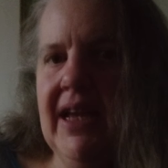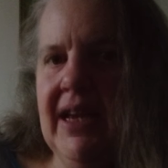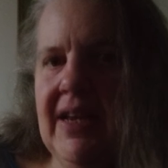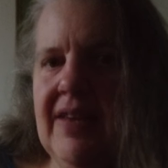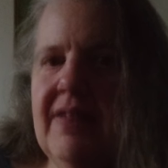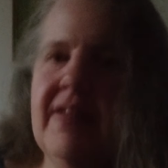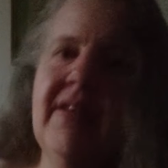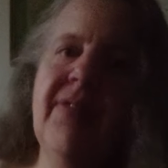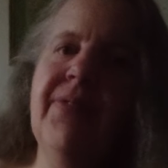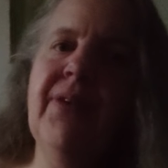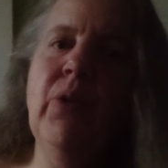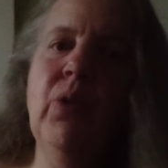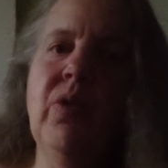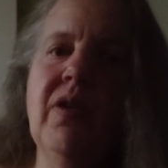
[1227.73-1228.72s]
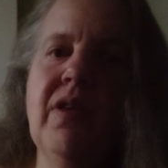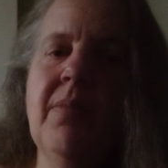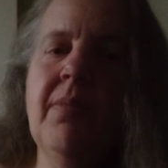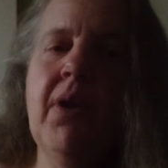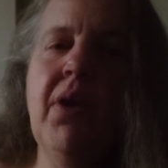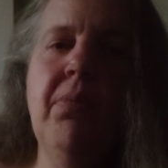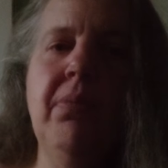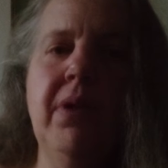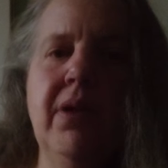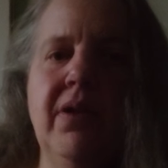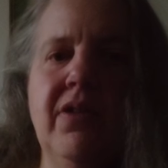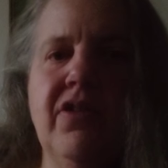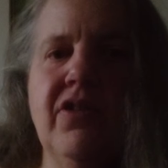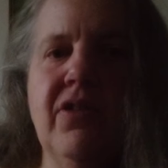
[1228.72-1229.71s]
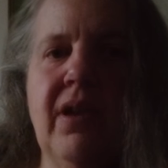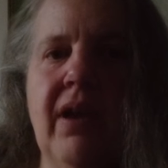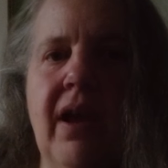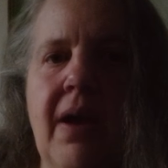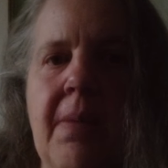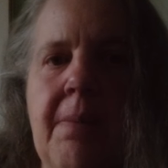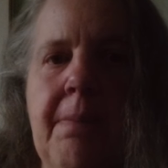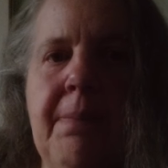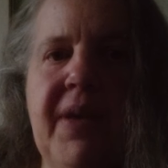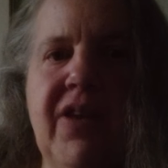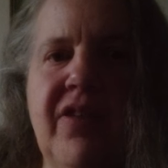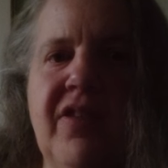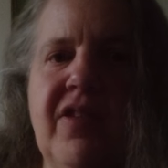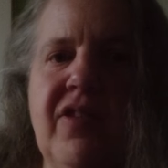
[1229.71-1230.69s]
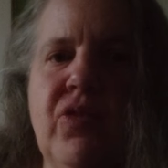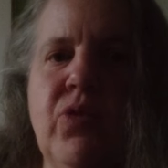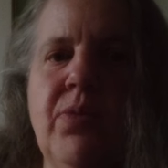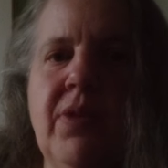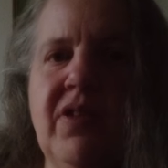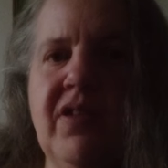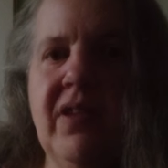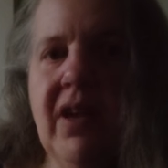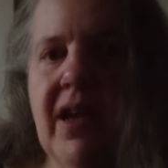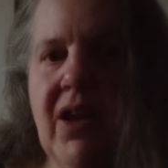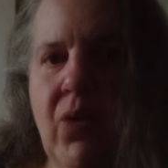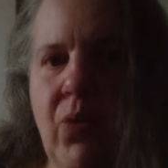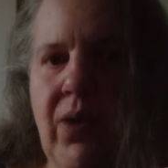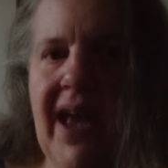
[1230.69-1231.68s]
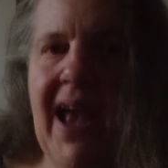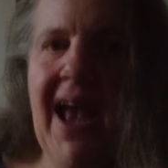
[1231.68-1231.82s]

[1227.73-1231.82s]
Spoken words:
it is difficult at the moment, because it's almost like we're